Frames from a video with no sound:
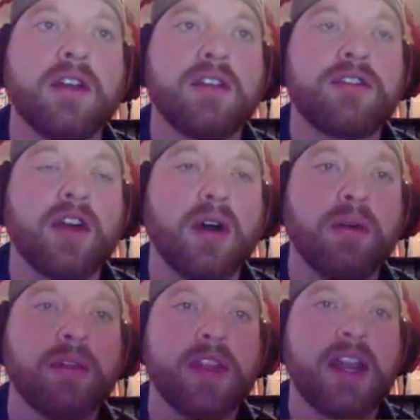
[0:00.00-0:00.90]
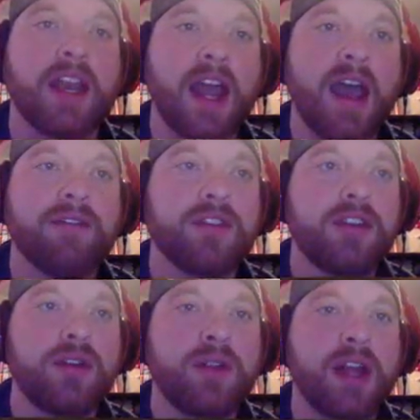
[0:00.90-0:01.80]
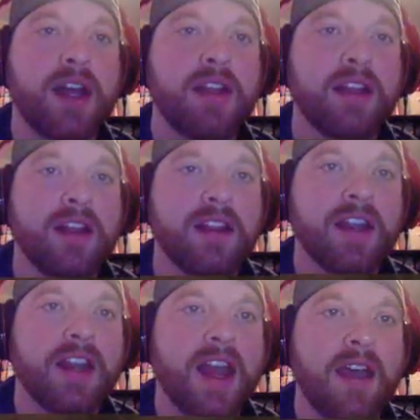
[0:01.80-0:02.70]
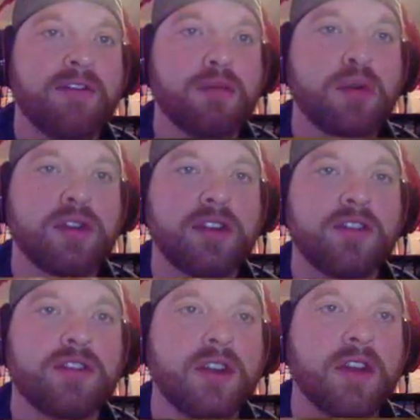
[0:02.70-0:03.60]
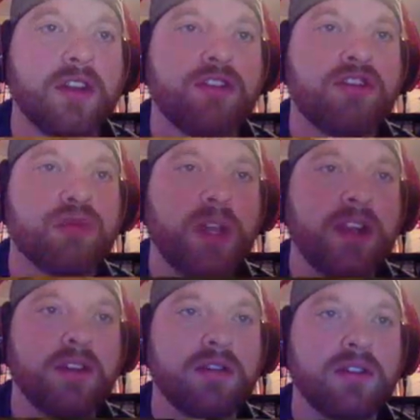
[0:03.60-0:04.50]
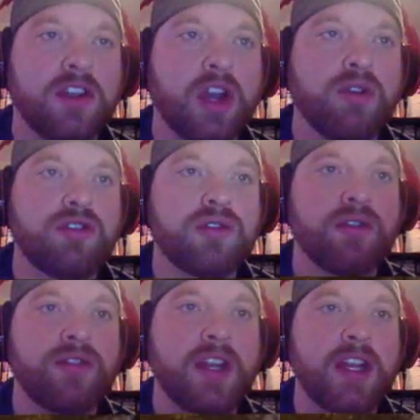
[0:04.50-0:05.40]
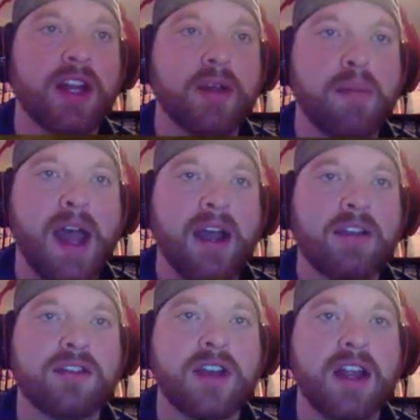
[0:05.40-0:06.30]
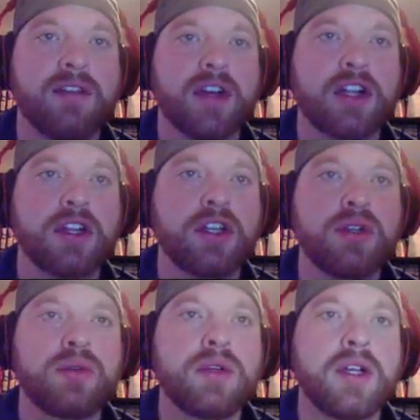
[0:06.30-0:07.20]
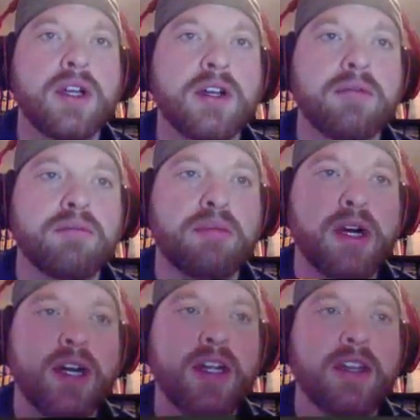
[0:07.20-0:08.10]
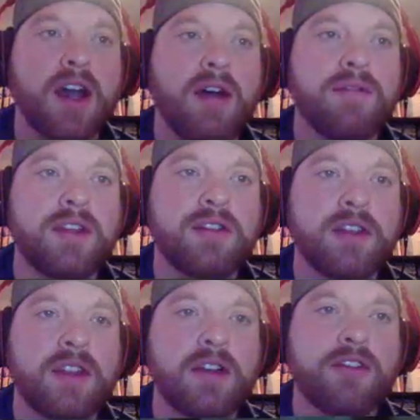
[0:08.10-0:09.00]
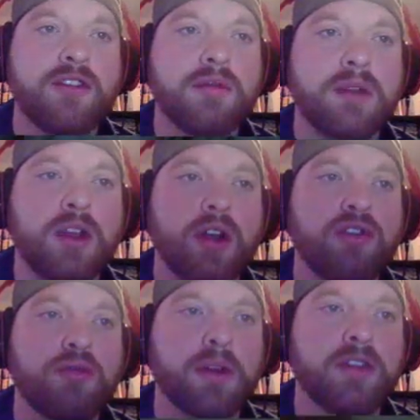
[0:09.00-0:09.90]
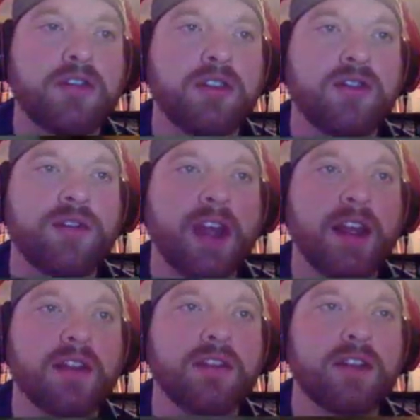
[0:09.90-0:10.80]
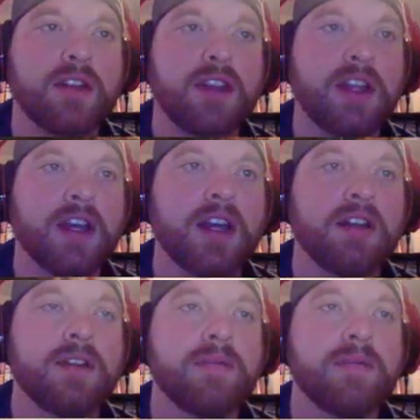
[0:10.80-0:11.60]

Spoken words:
so they didn't have to do that. They didn't have to put this sweet ghost graffiti on the back as kind of a clue. But obviously there's some Ghostbusters fans in the